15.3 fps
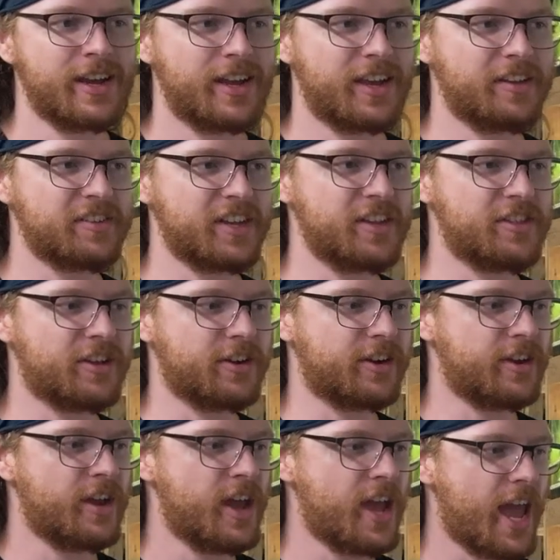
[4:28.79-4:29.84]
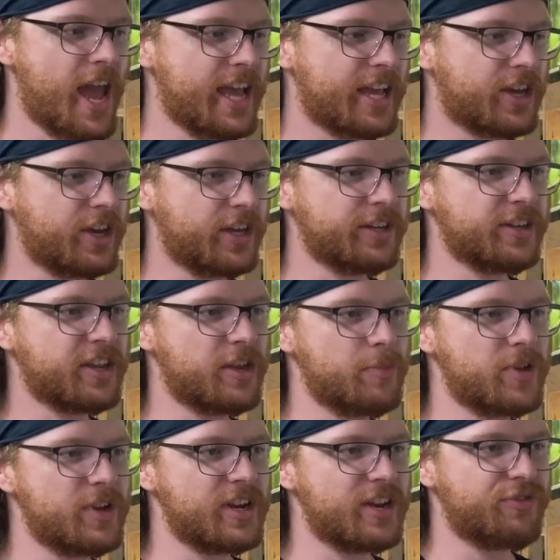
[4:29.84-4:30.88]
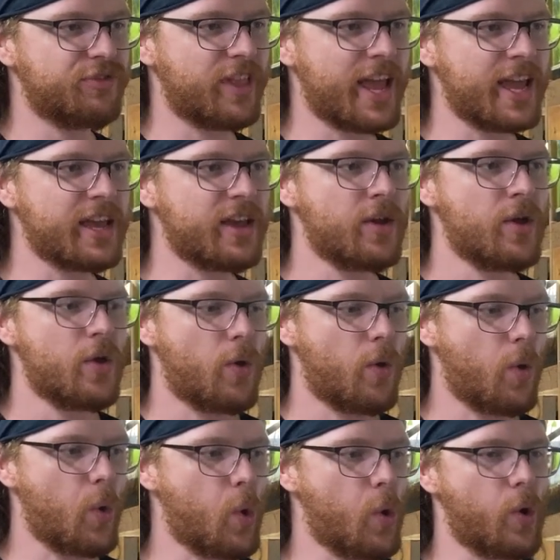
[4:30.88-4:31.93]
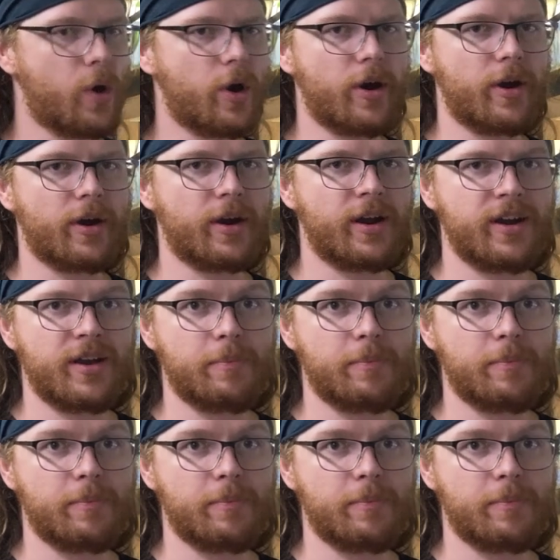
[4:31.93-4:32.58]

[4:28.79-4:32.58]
is either a good community flake or